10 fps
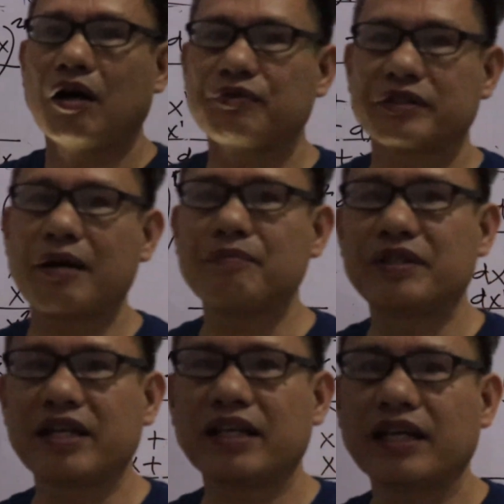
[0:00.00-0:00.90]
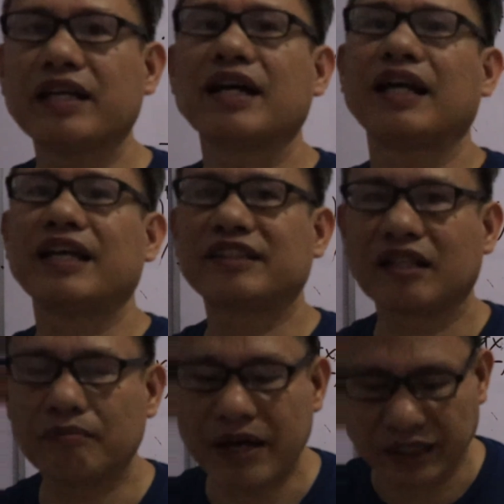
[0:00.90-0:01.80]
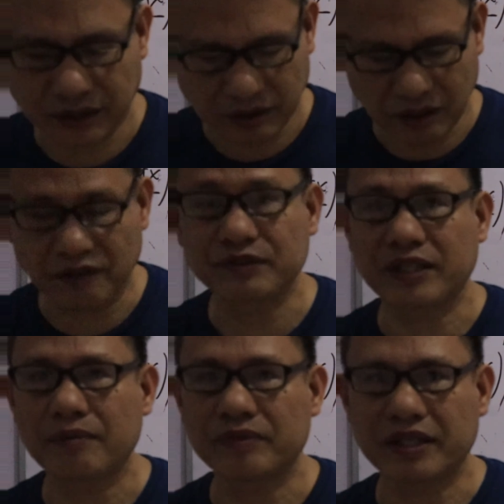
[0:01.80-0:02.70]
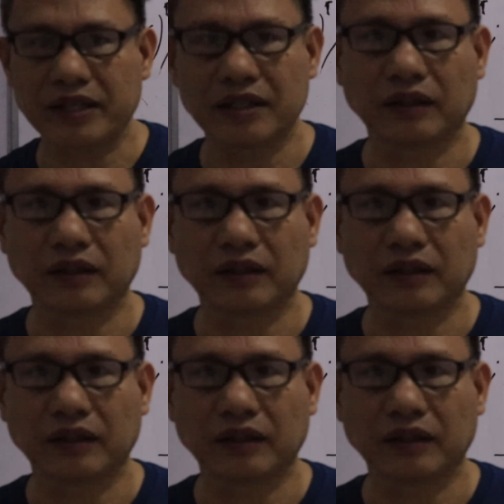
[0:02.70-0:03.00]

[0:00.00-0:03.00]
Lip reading: of something and a little bit of something.